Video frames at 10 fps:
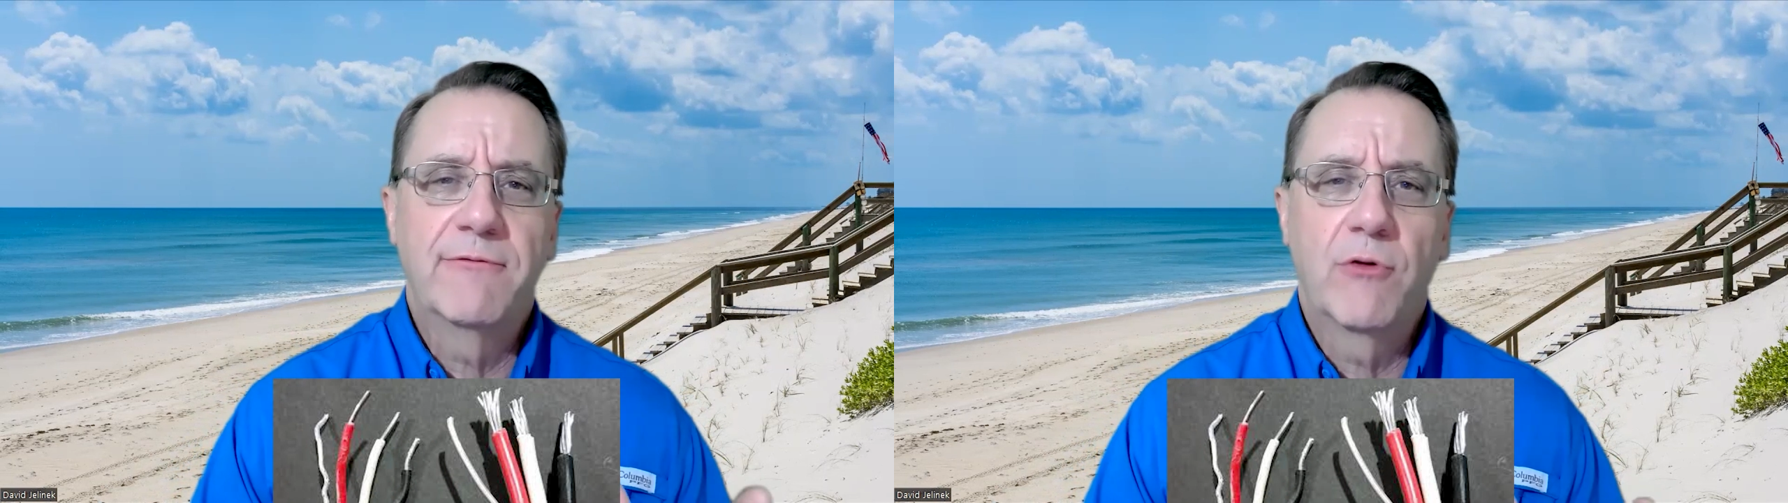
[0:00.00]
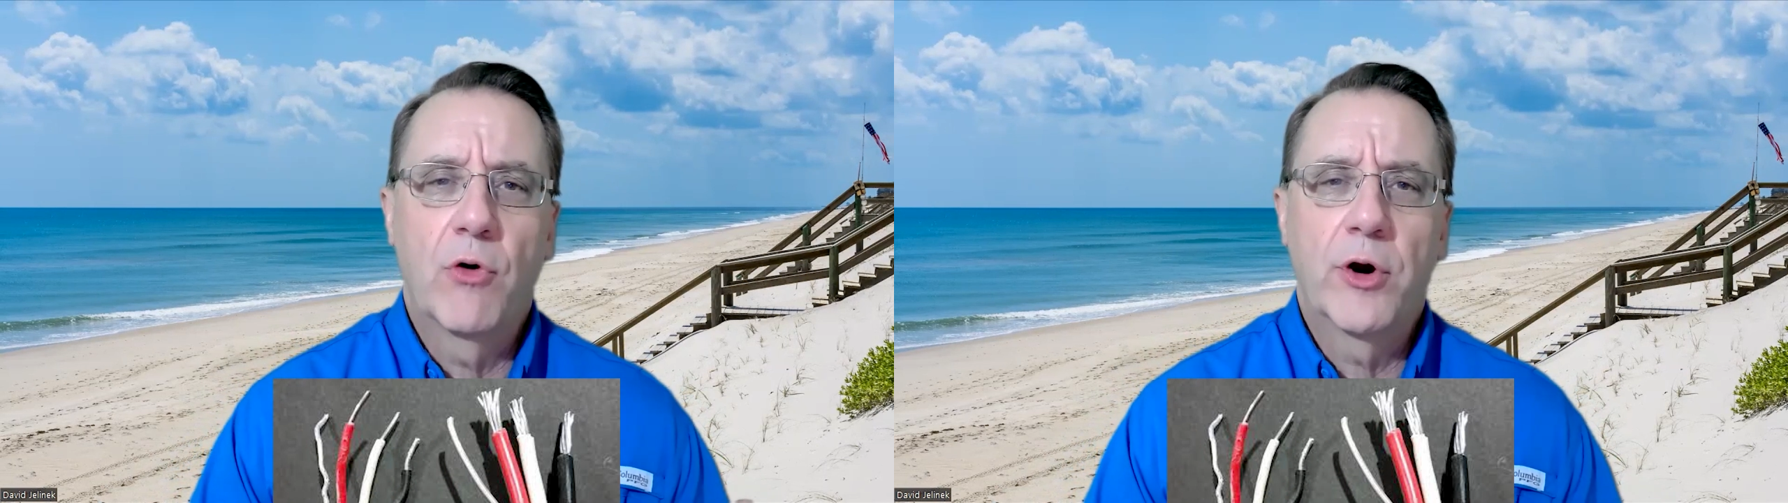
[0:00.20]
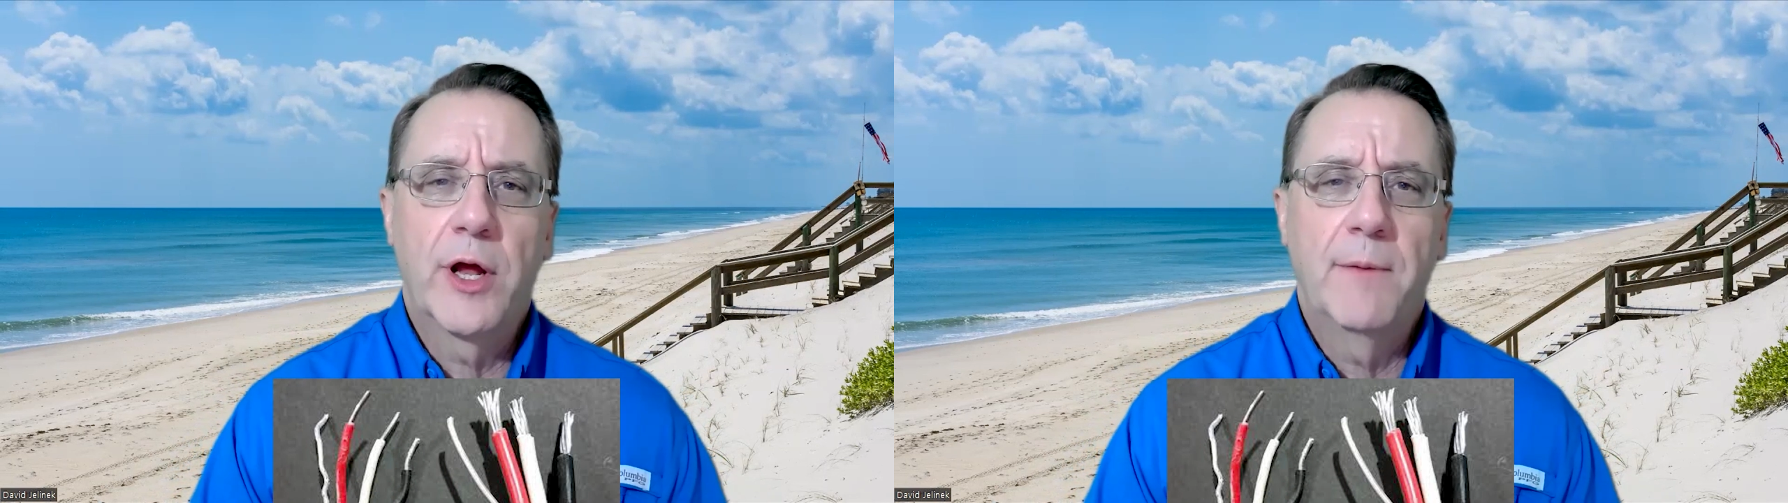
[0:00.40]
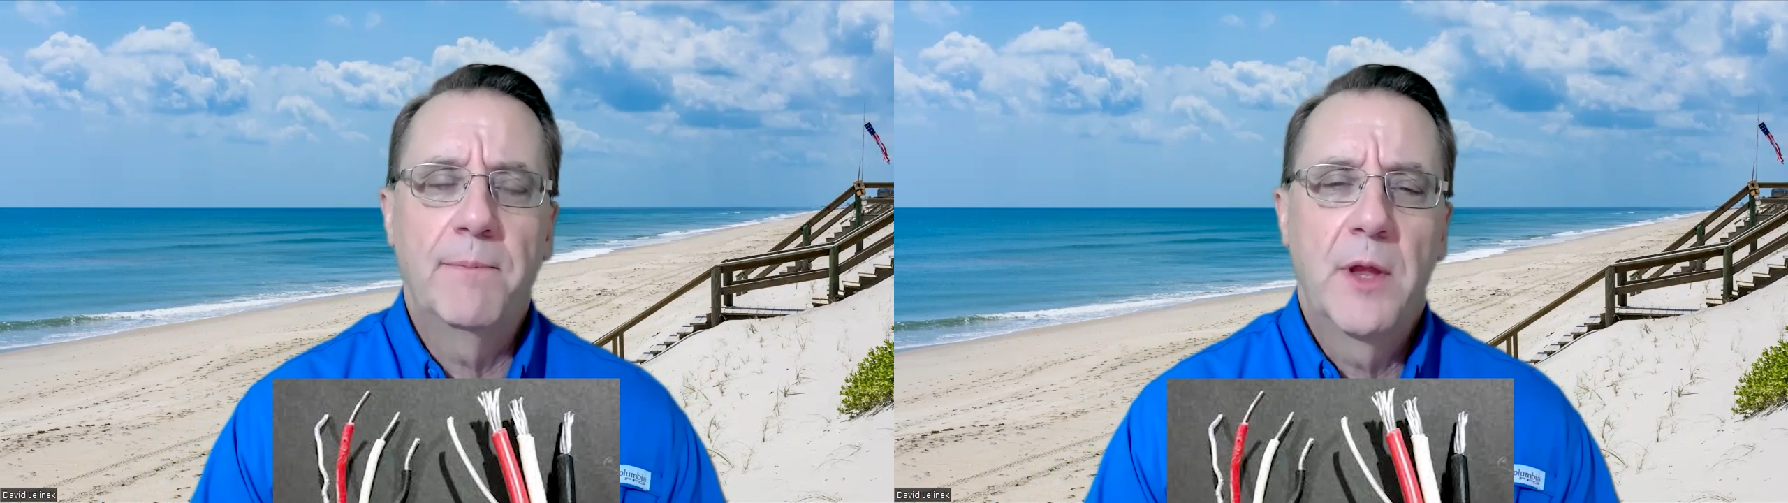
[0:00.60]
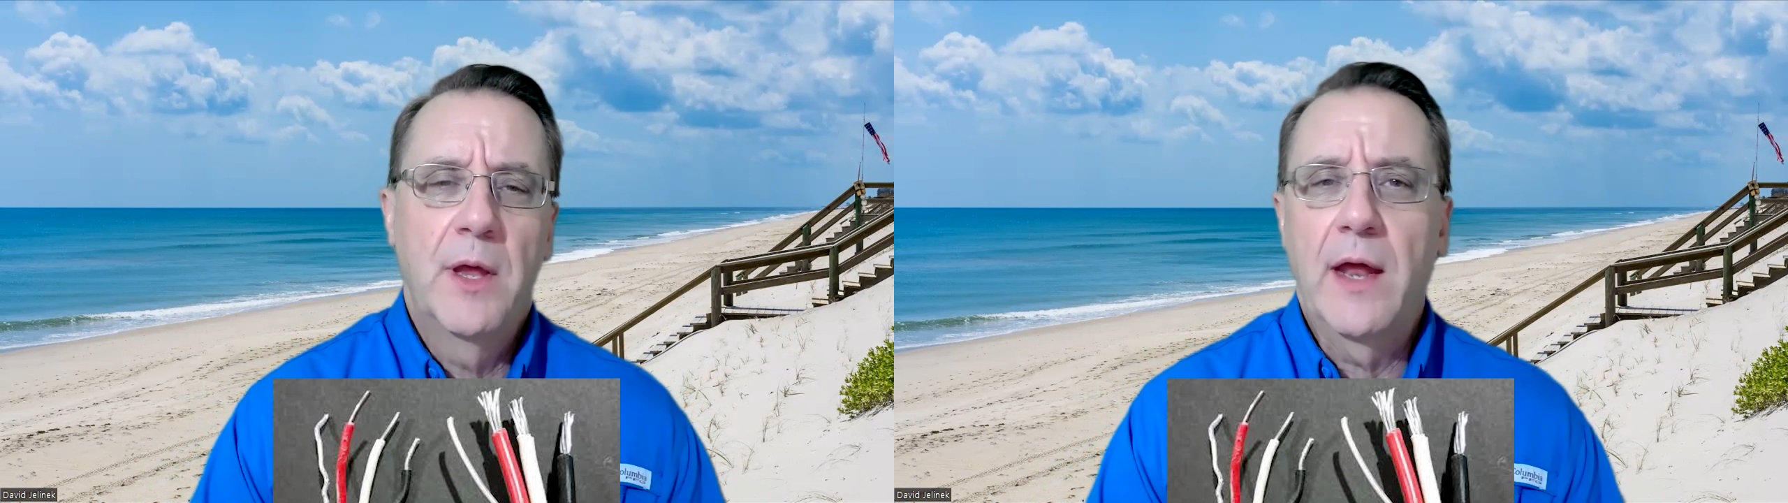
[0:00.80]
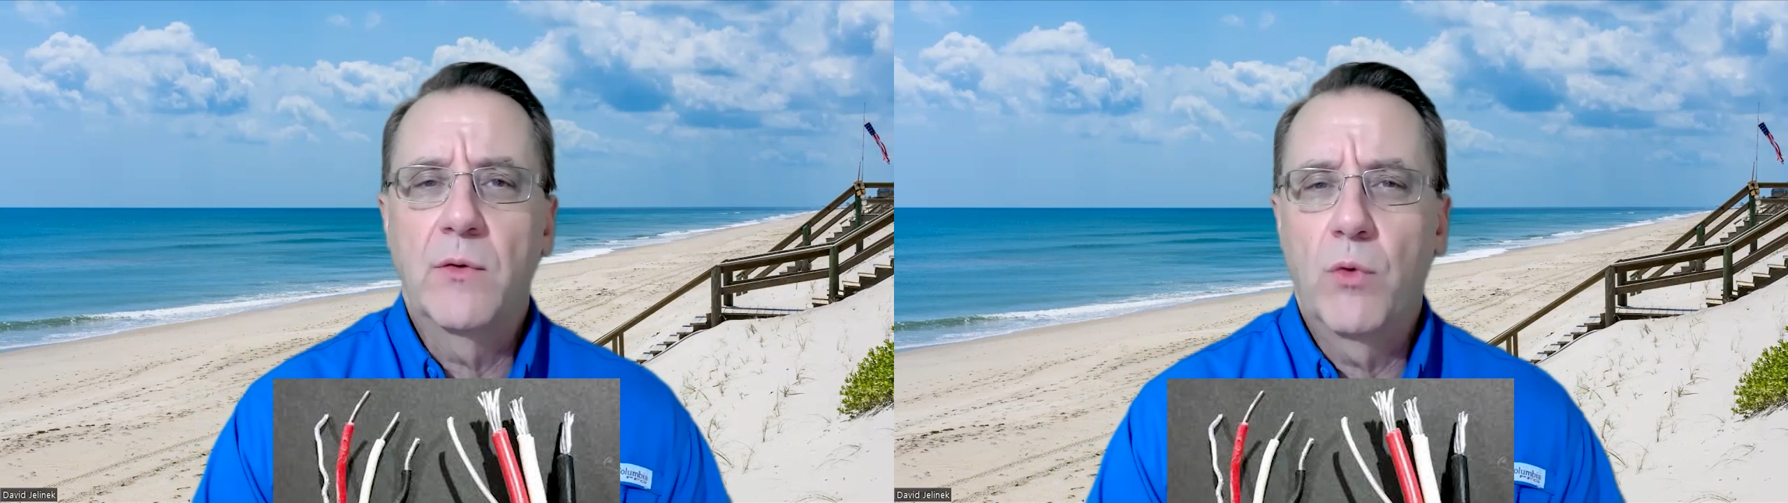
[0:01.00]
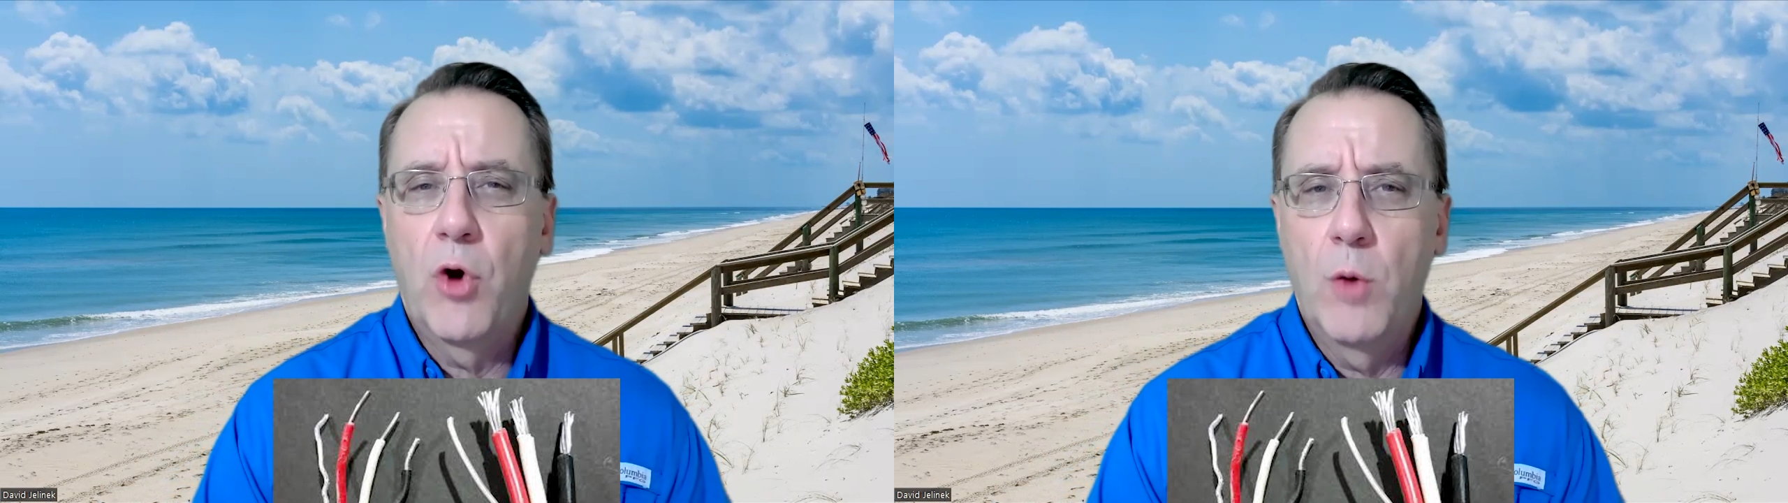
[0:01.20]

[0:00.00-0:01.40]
in Florida that